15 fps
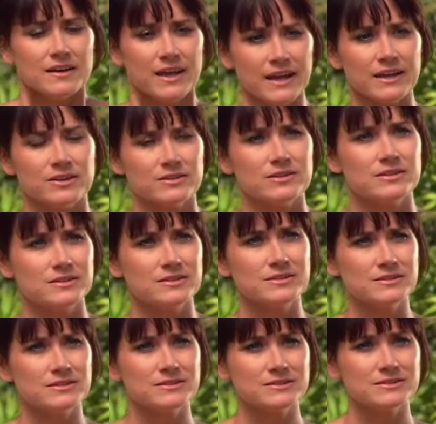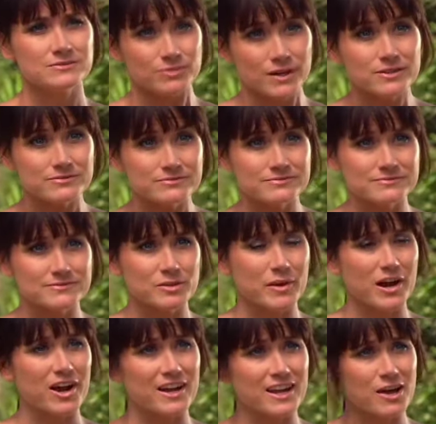Okay, well, you
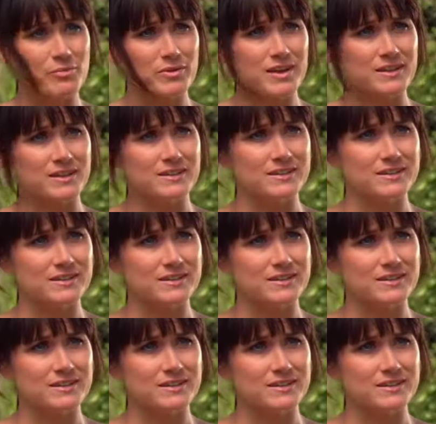better hurry up then.